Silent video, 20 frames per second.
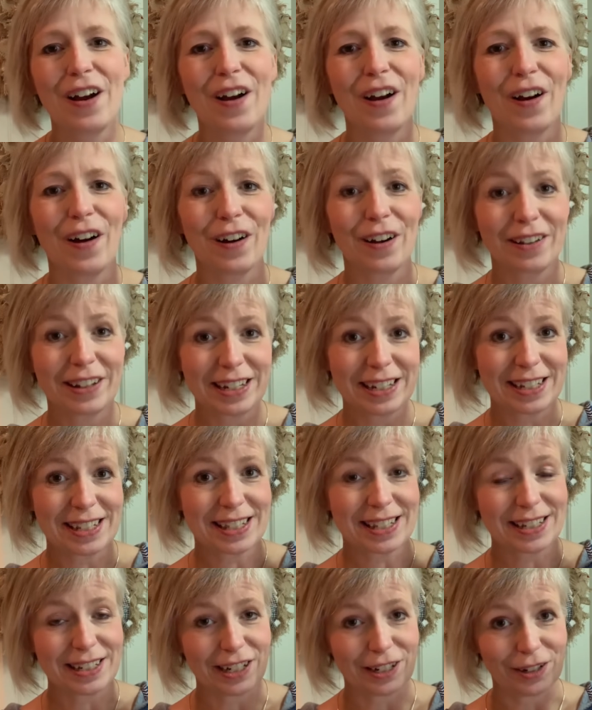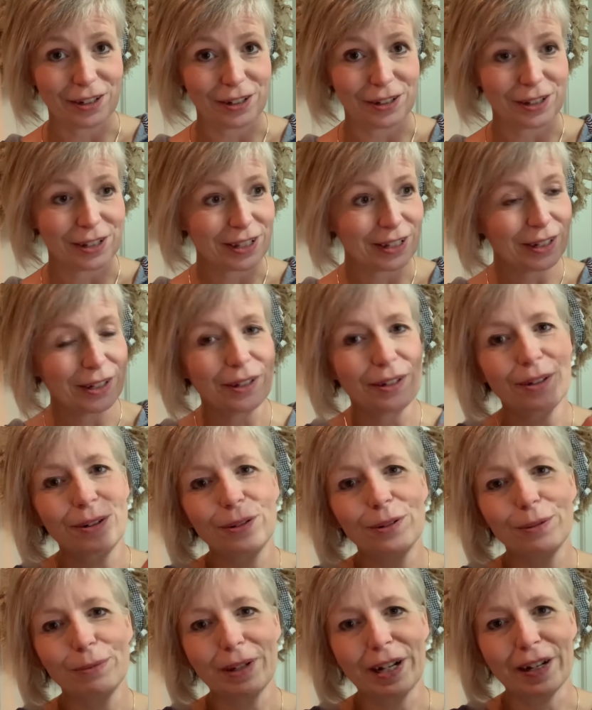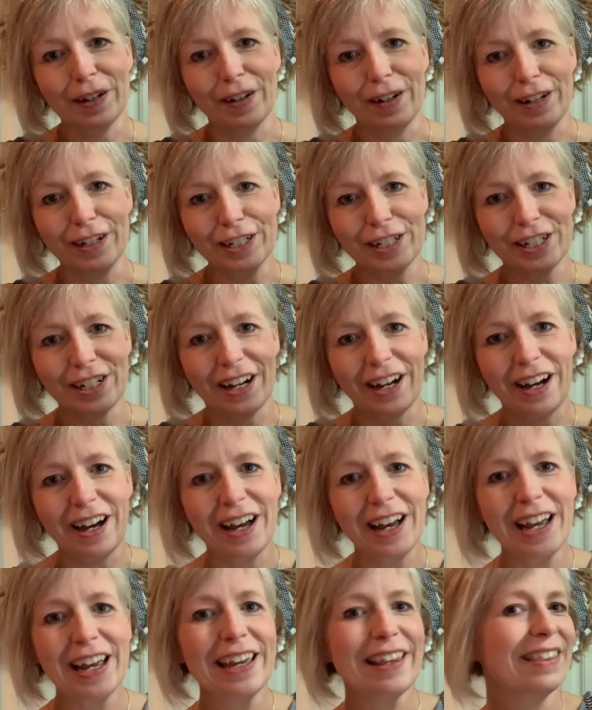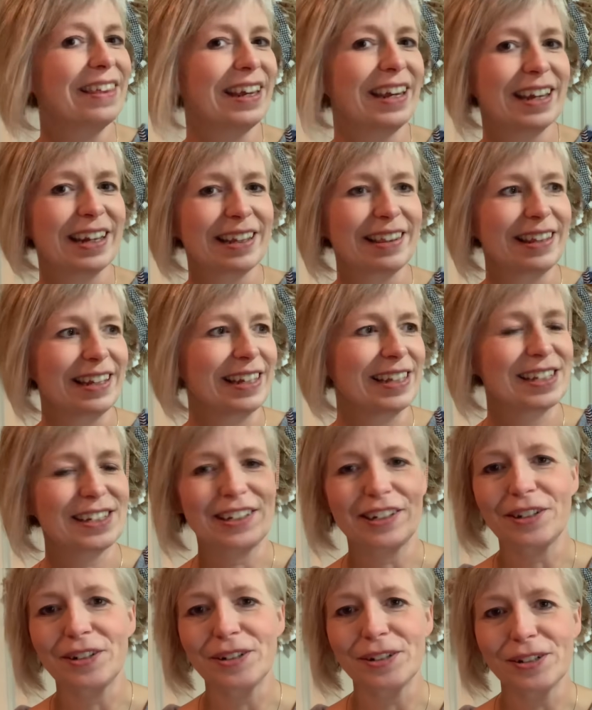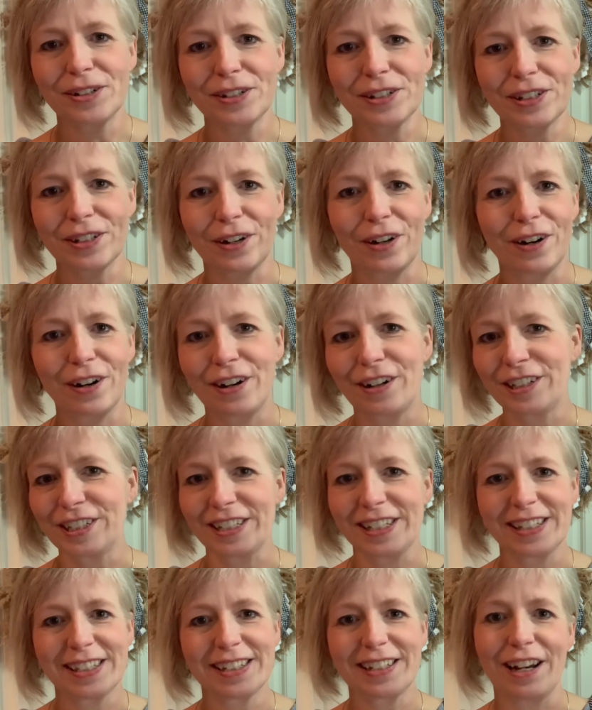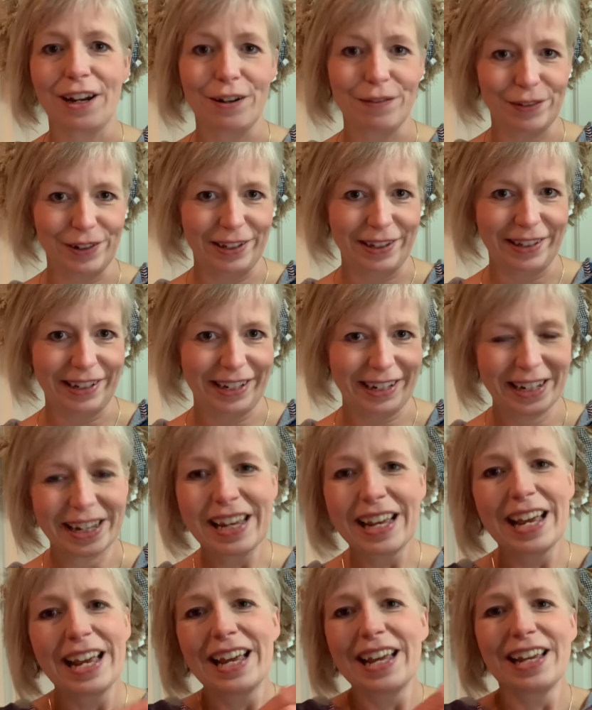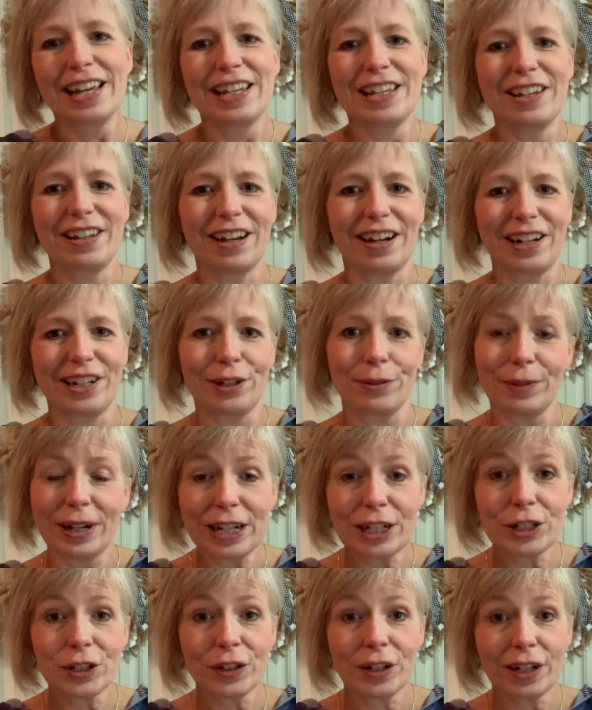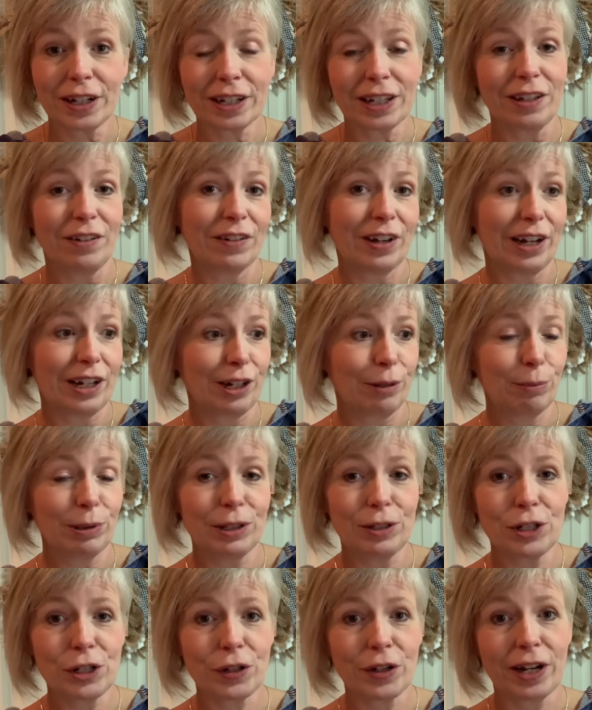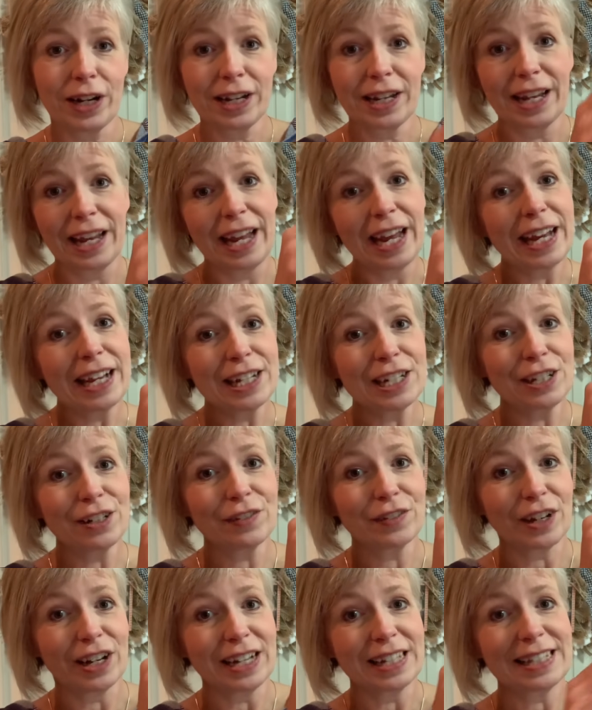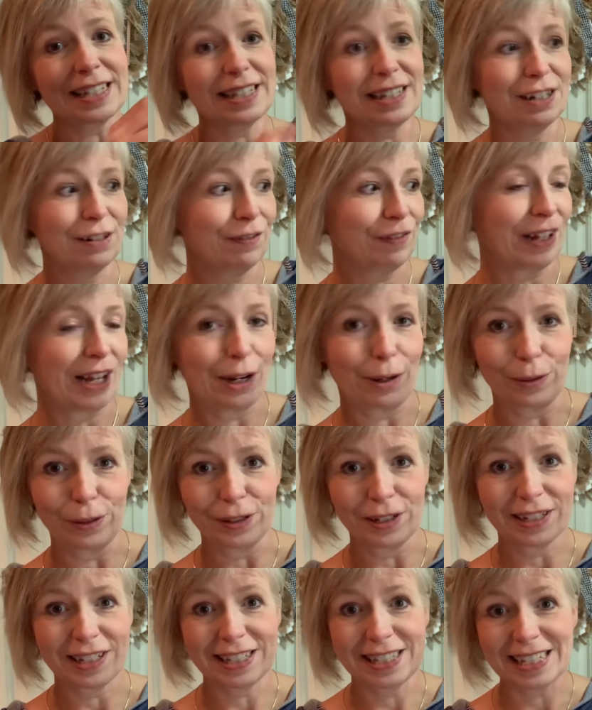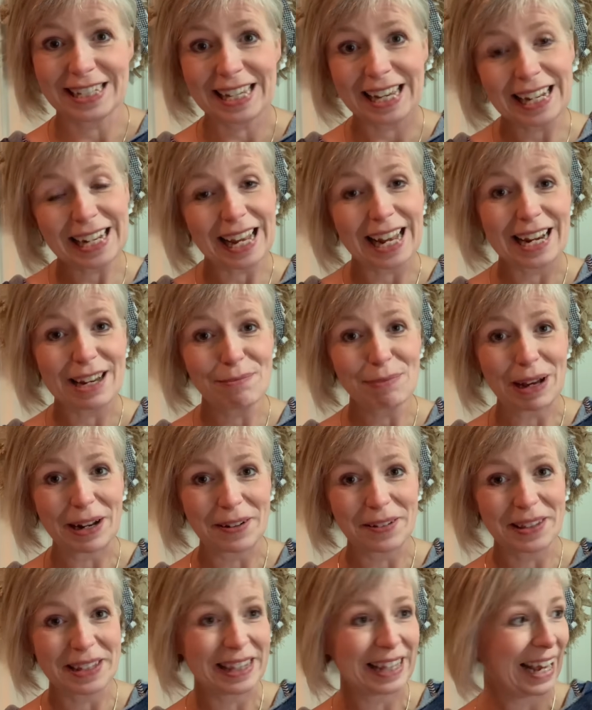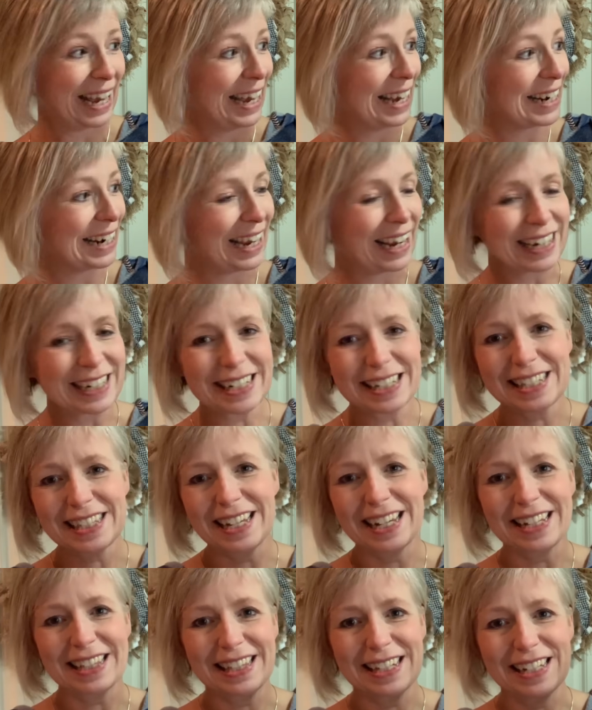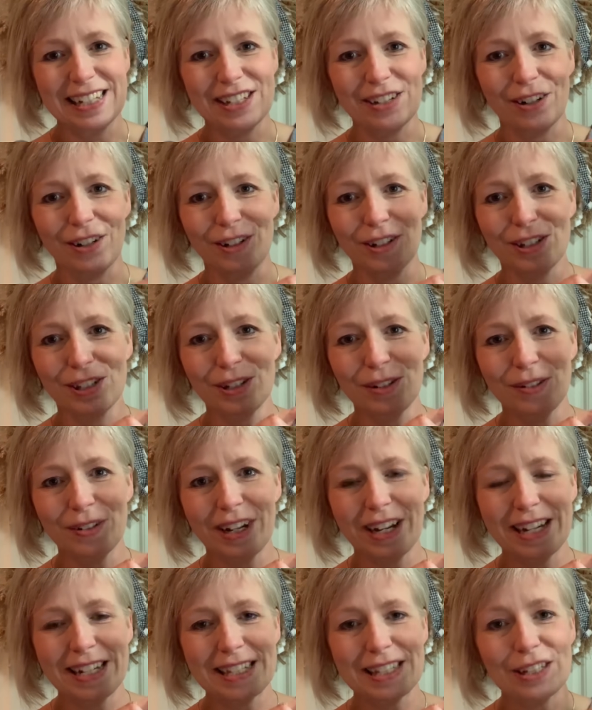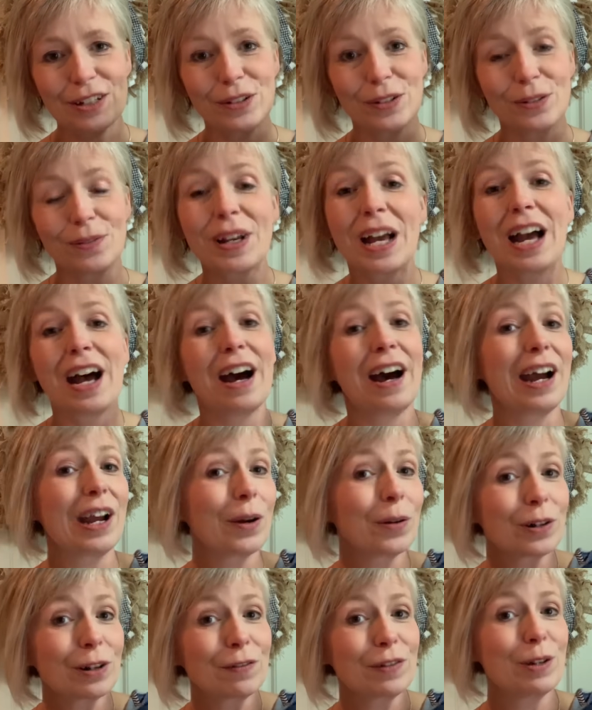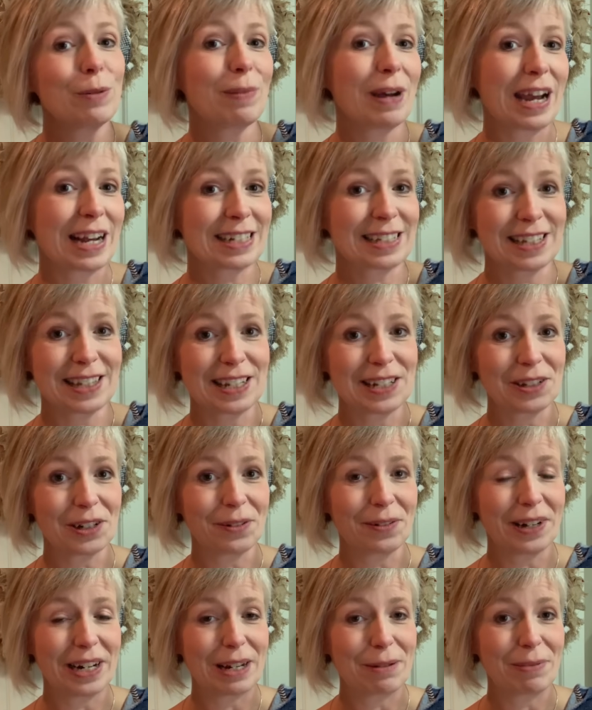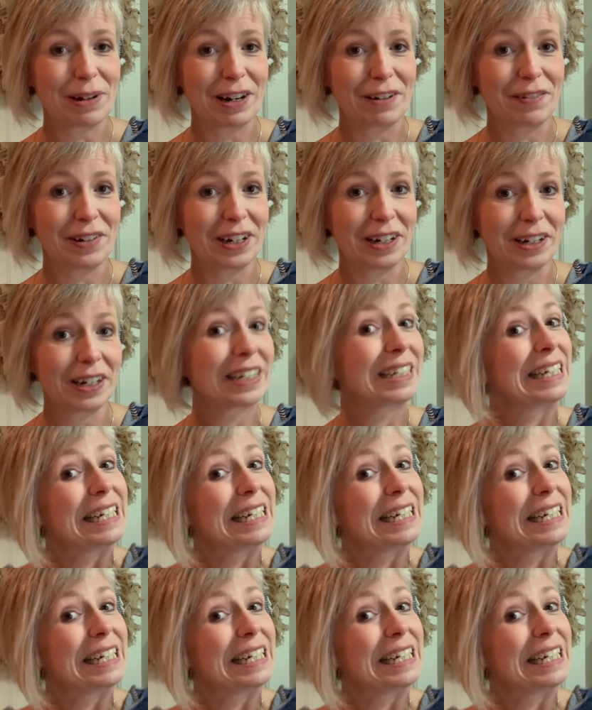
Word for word: are these stickers. Oh my gosh, I think these stickers are just everything. You got your red truck, you got your blue truck, and you've got sunflowers. Does it get any better than that? I just think these are so nice. So I own a few packs of these already, but I figured